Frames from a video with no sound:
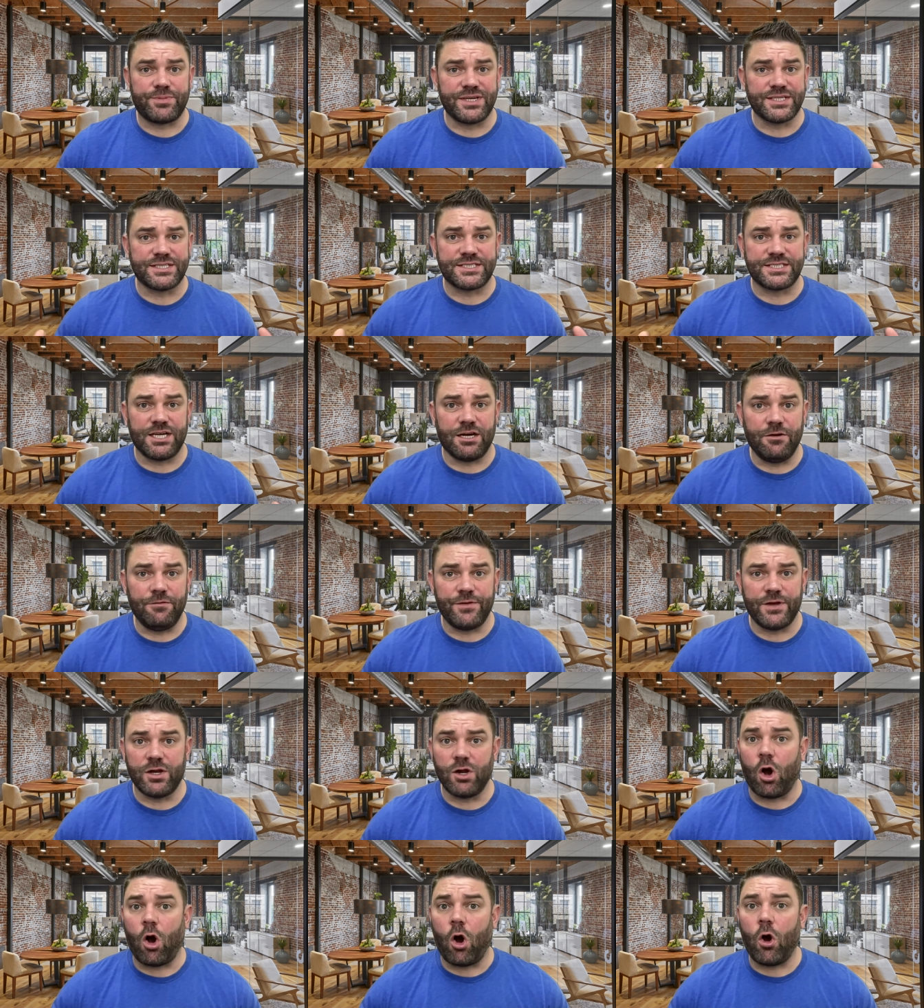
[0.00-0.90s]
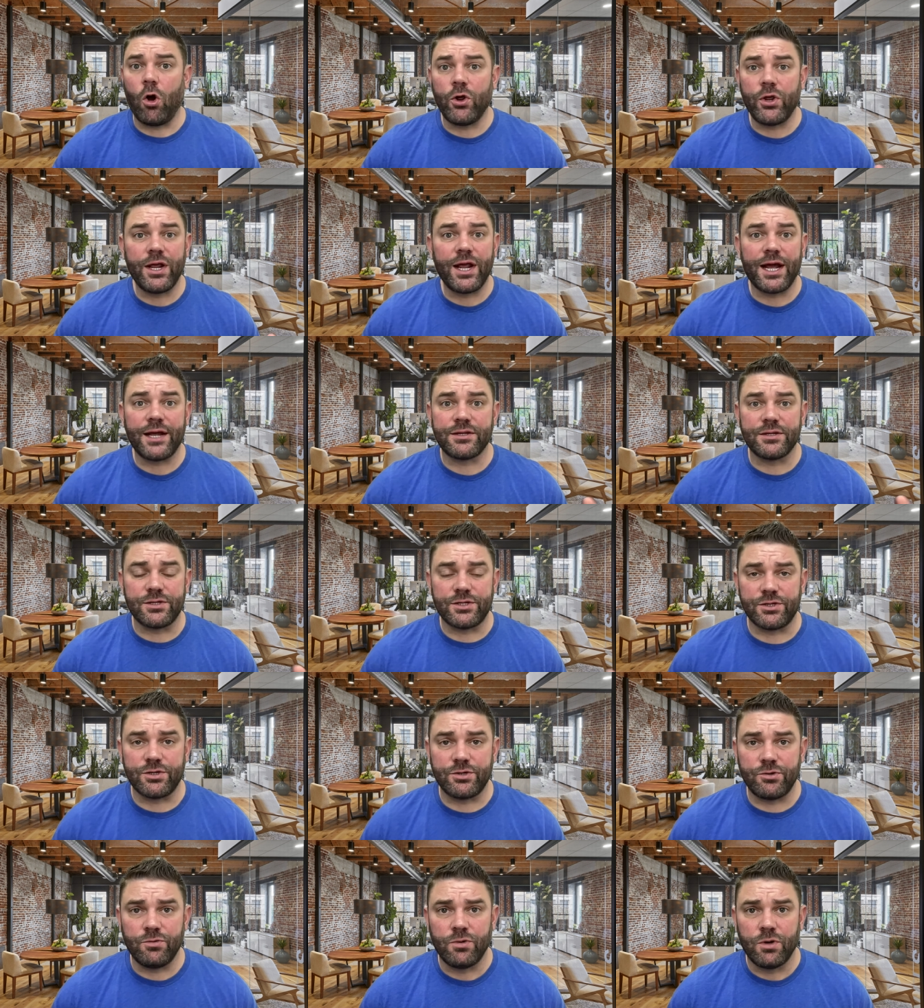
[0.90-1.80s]
itself and all you had to
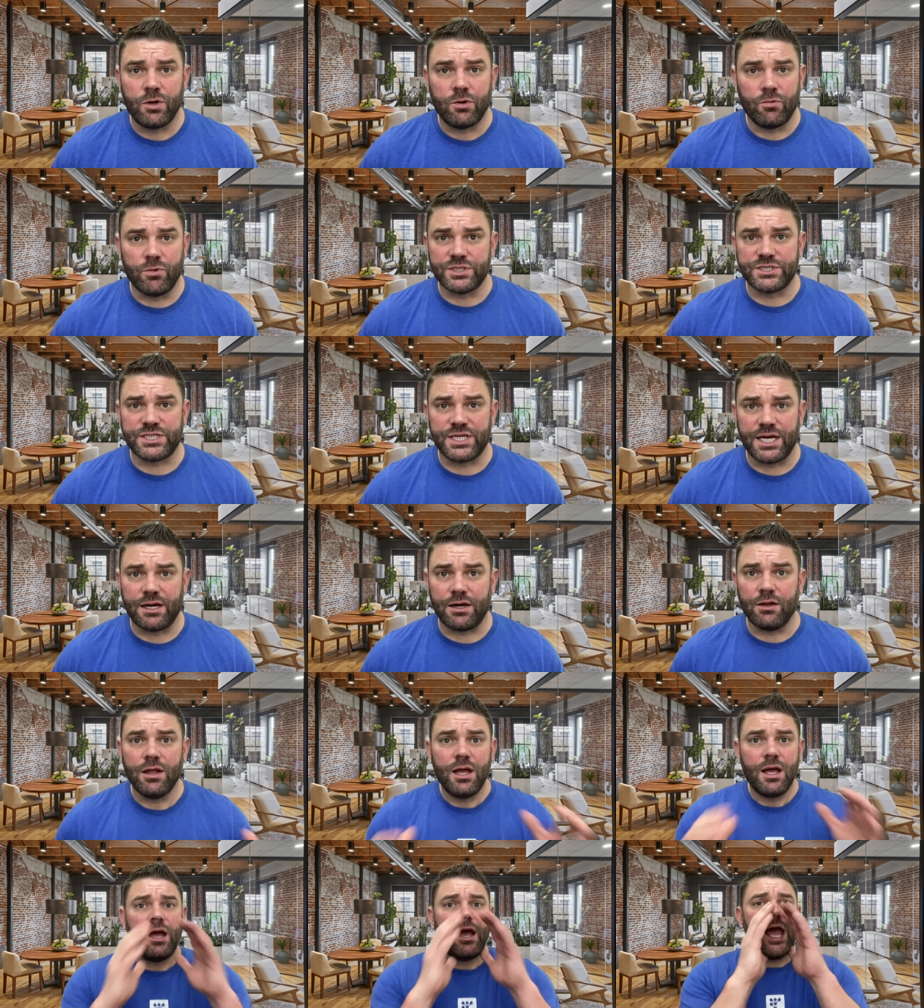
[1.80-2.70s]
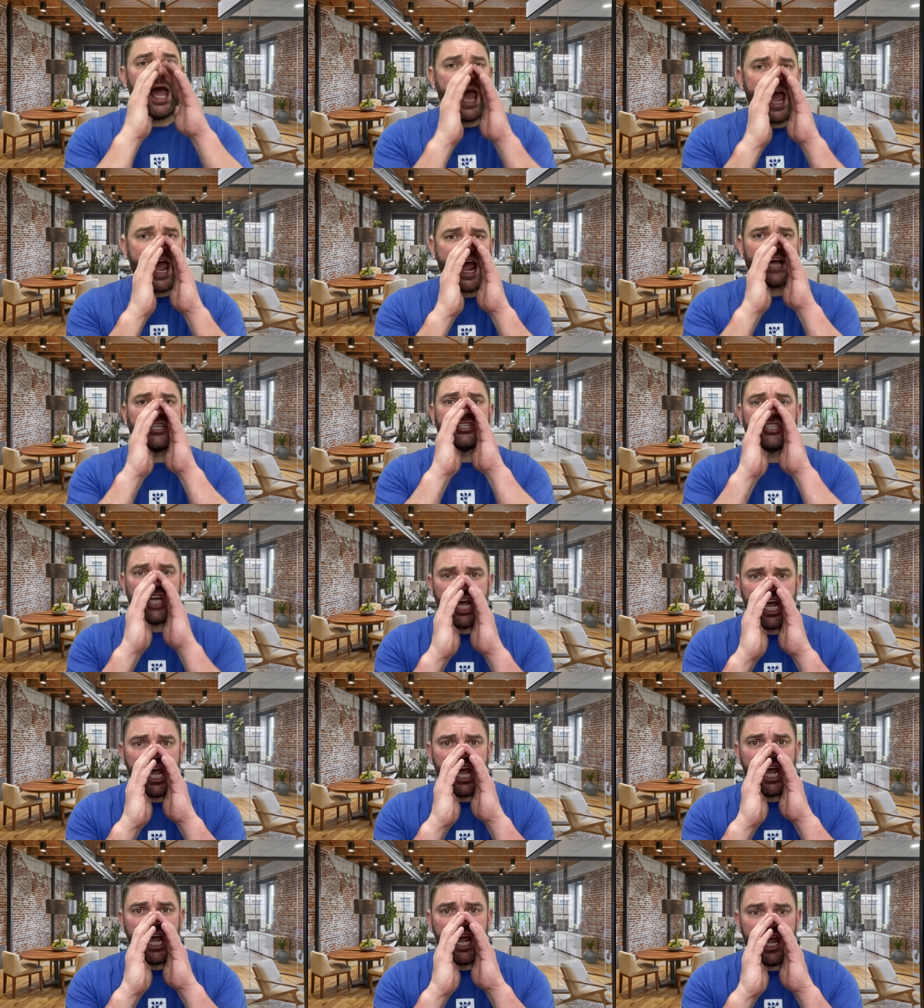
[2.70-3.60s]
do was yell,
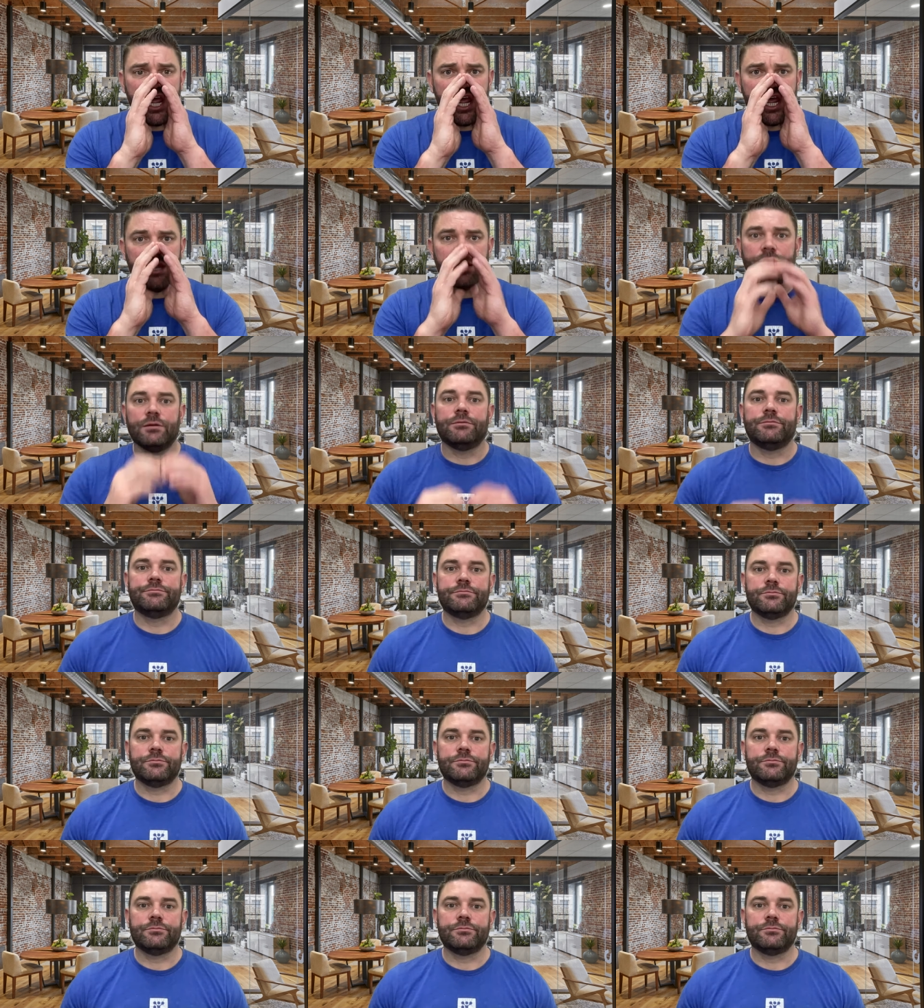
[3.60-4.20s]
action?